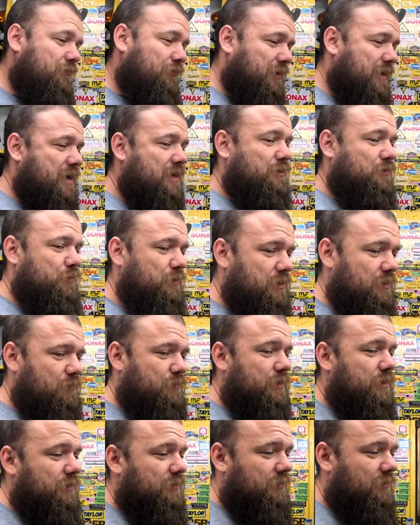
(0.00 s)
last week
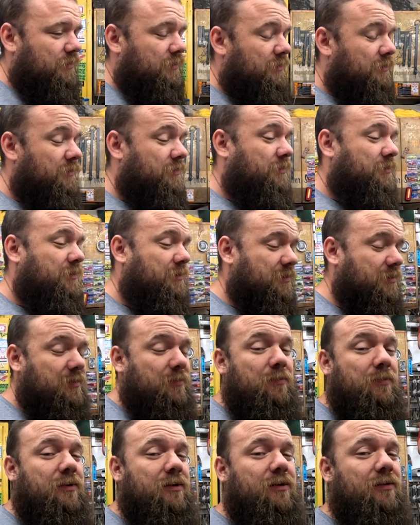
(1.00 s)
with
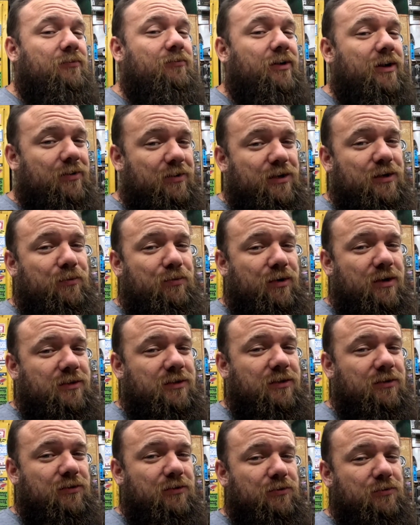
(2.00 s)
some very
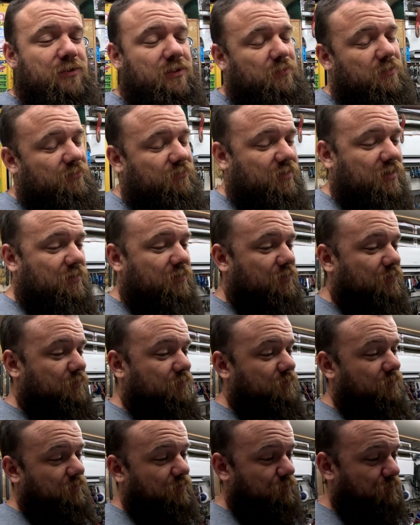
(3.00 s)
depressing news that we found out
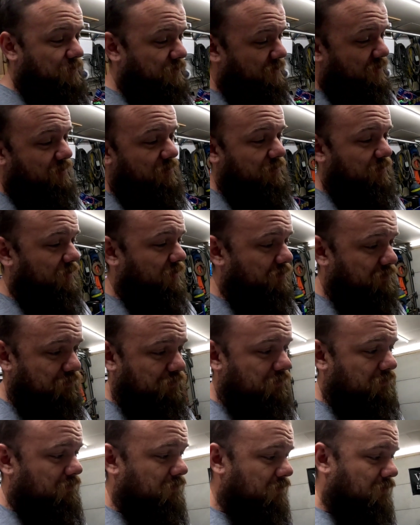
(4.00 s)
inside of the
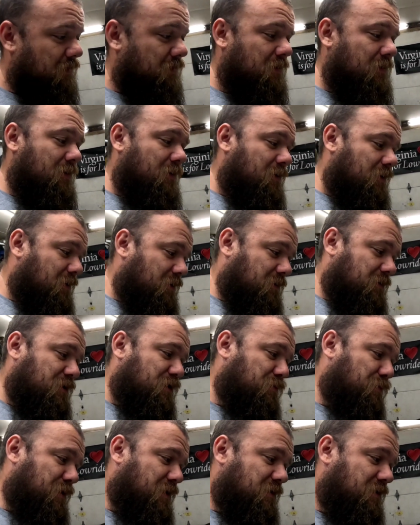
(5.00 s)
engine, and I
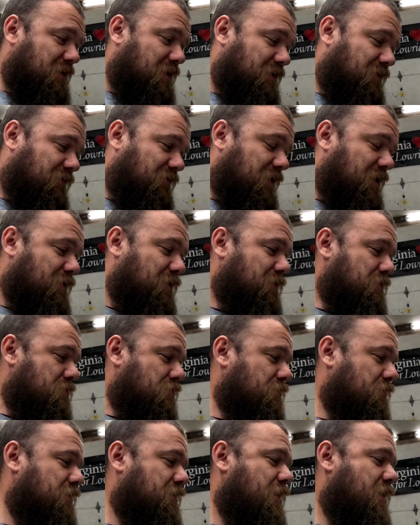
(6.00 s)
spent a very
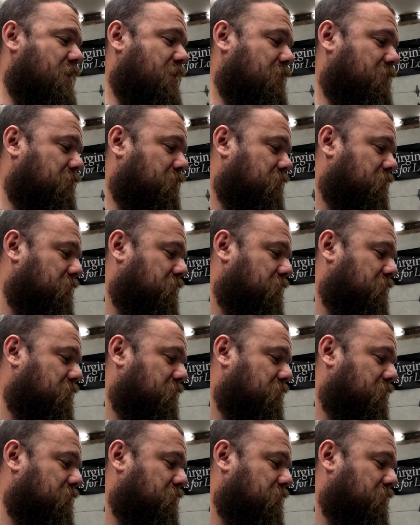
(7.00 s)
long time